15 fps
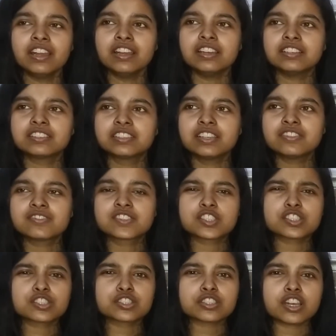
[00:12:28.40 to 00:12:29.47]
It
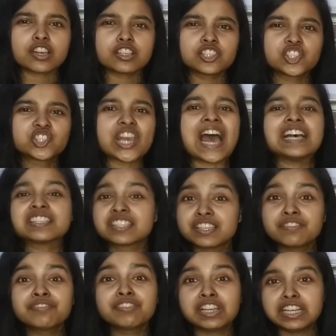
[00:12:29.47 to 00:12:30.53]
gives a jazzy
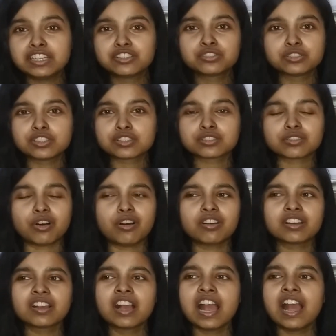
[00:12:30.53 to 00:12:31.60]
feel to the
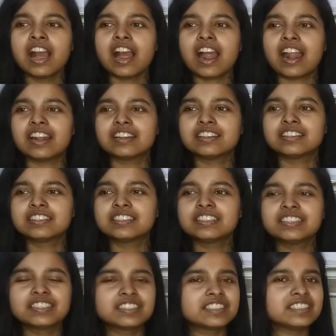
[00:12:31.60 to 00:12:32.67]
song, and
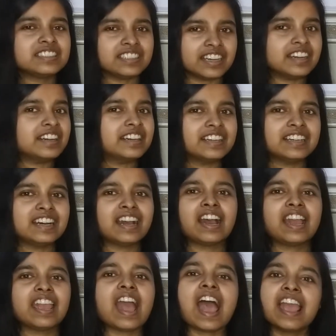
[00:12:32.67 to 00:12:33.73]
yeah,
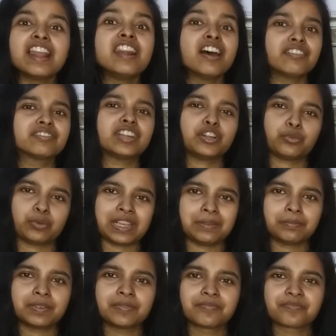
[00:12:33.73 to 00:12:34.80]
I love that
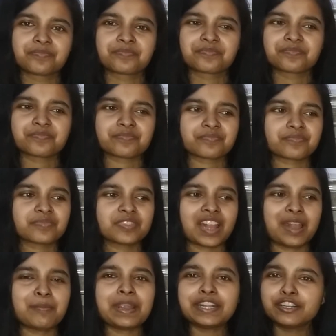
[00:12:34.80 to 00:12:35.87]
vibe.
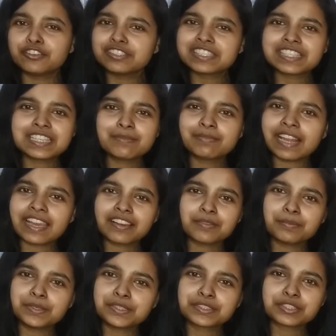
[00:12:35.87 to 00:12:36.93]
I might not seem like a
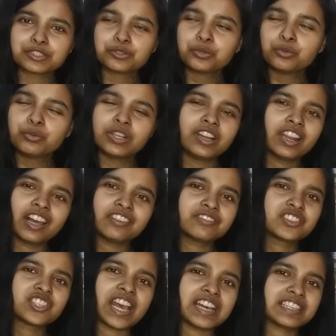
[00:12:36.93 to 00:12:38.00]
person who will love
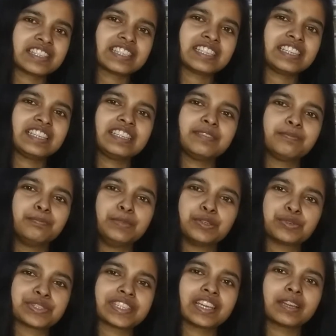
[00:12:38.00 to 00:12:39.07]
jazzy
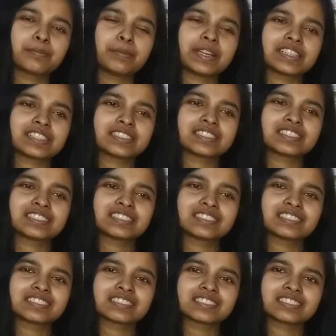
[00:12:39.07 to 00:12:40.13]
music, but
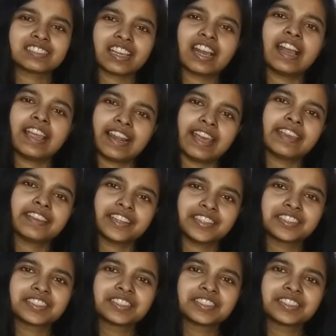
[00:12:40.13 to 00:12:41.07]
yeah, I like it.